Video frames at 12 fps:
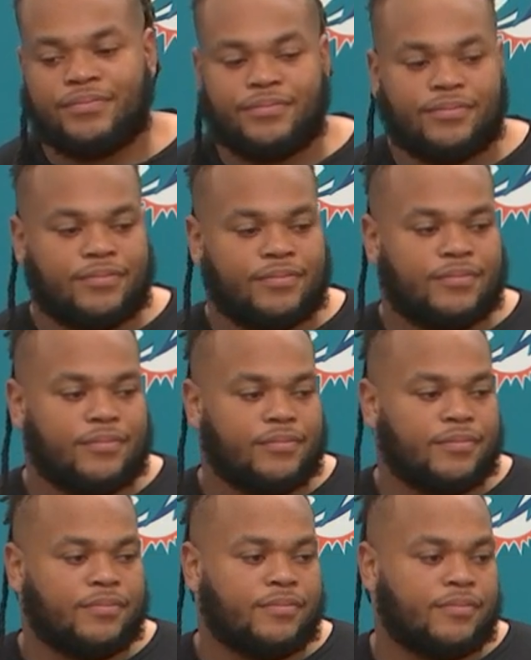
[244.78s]

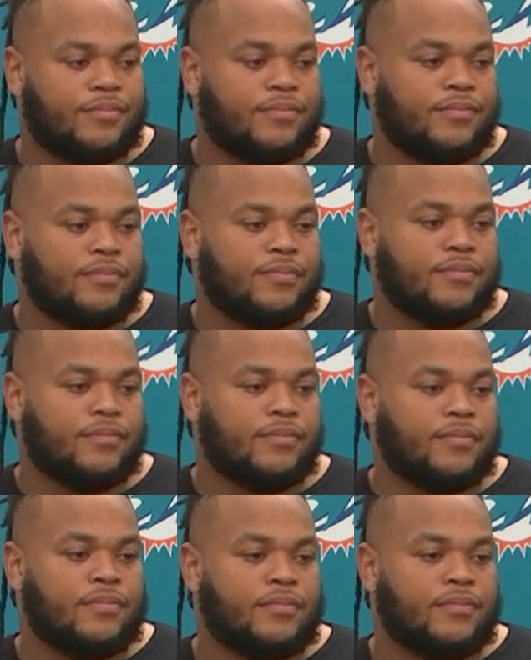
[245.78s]
Nobody speaks.